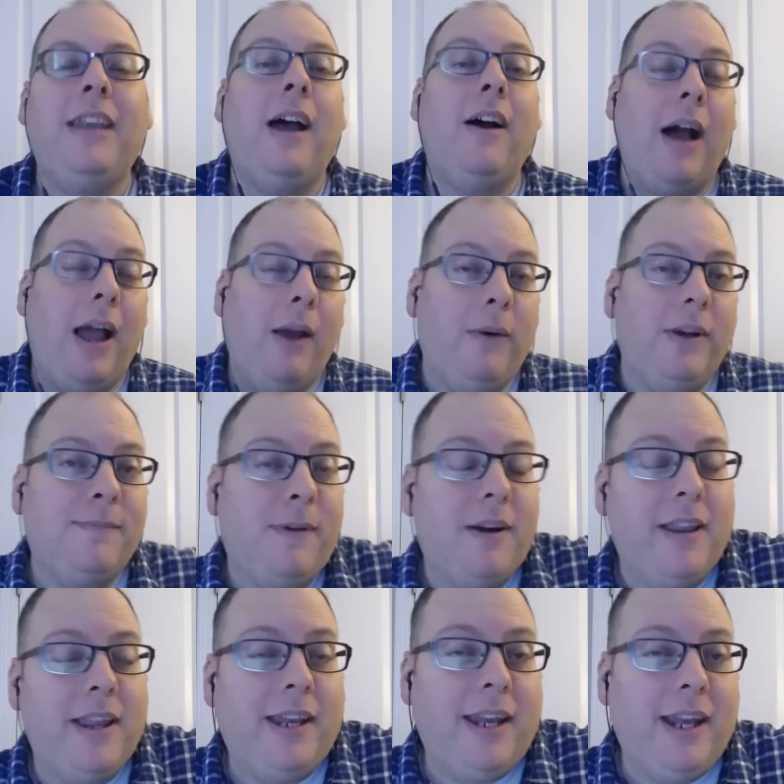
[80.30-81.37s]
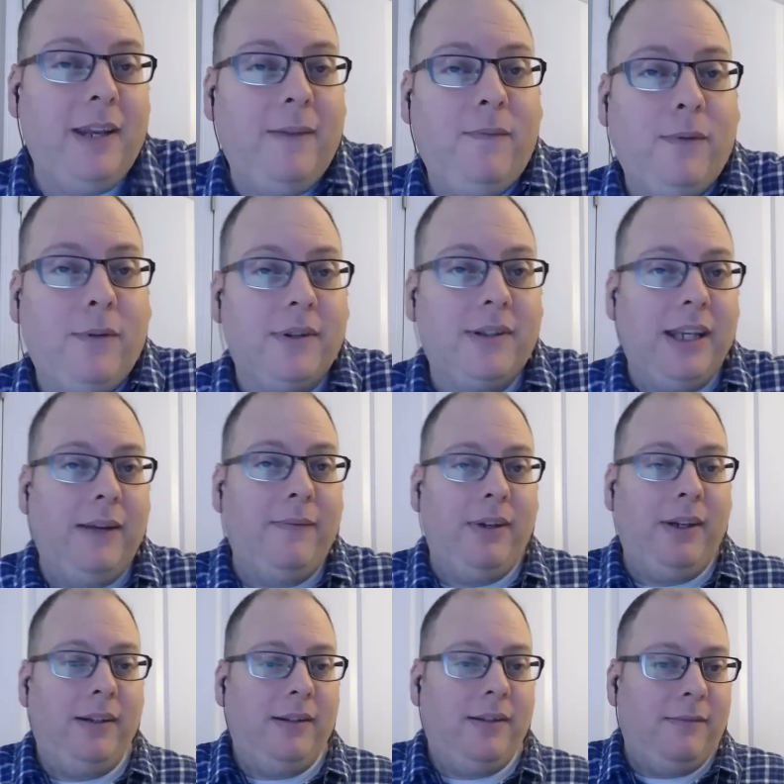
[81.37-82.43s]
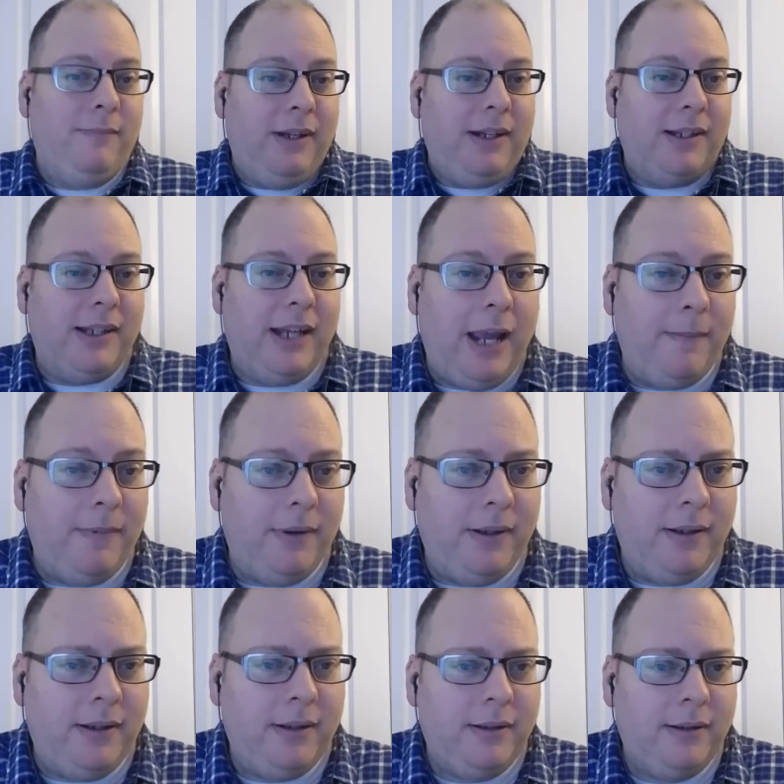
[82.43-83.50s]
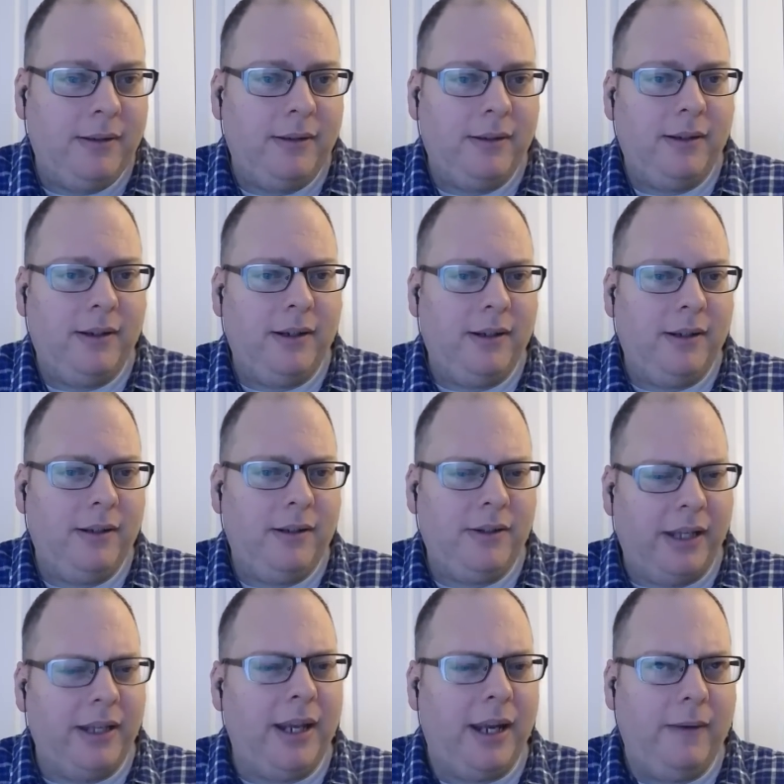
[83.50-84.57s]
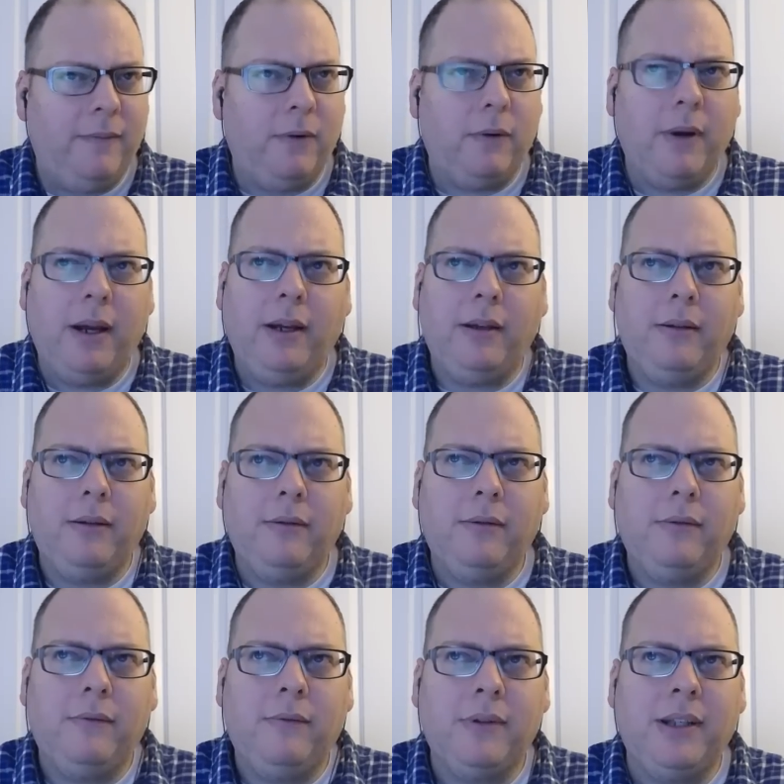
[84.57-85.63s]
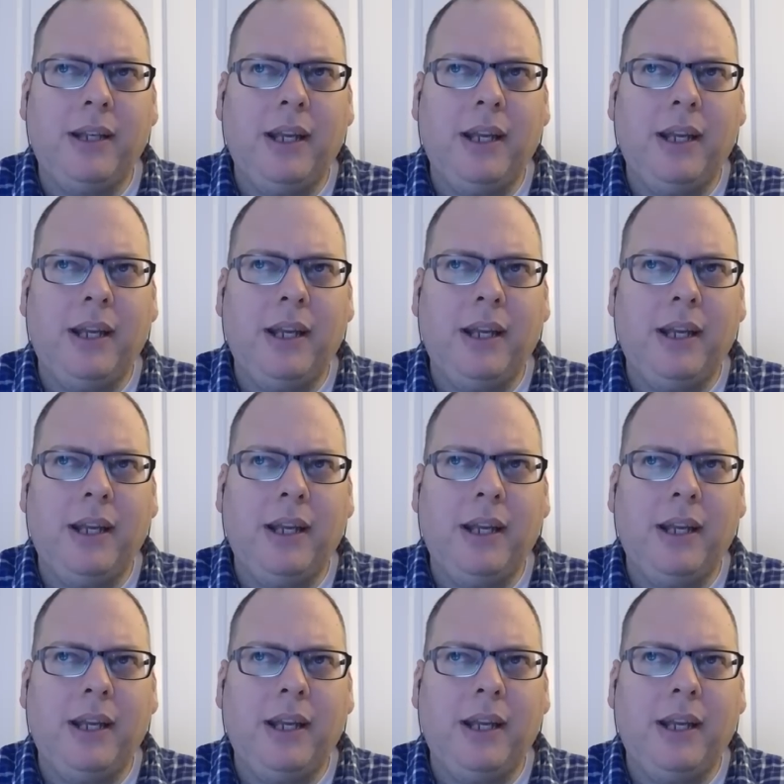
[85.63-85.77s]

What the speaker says: Now, I was part of that 94 safety because it happened. You said 94, right? Was